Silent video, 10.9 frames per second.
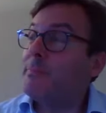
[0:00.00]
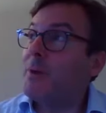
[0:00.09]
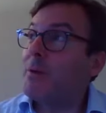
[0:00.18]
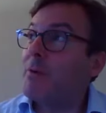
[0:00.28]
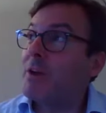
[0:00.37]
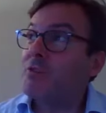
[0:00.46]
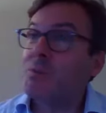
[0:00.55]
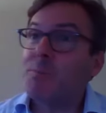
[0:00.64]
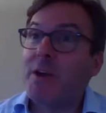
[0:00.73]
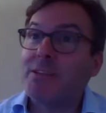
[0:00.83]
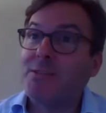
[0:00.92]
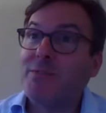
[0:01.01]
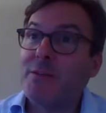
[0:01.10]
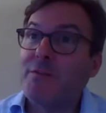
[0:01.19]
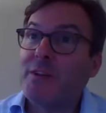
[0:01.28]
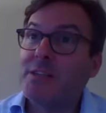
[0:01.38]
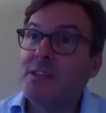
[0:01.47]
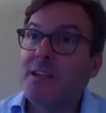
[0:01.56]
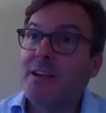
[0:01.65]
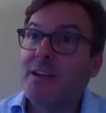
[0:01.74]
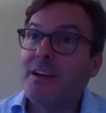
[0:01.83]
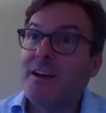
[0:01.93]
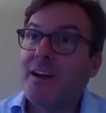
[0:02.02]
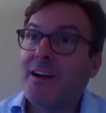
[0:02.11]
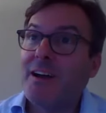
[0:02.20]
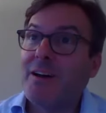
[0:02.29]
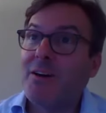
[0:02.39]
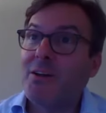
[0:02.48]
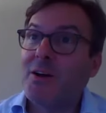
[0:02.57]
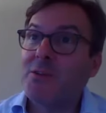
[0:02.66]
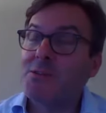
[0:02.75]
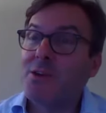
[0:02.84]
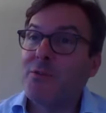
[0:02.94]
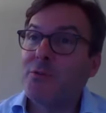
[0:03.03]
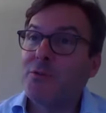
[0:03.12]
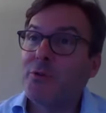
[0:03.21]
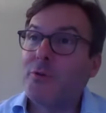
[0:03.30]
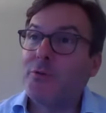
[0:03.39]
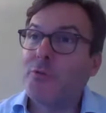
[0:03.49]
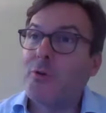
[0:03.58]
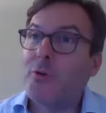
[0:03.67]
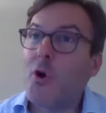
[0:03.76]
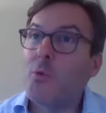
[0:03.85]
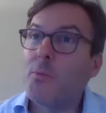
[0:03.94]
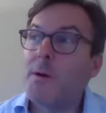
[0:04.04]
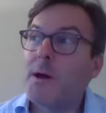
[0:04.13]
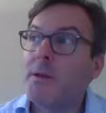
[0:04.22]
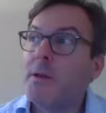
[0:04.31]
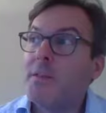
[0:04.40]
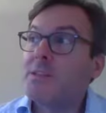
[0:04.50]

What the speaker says: retrospectively fitting our stuff onto an old mine.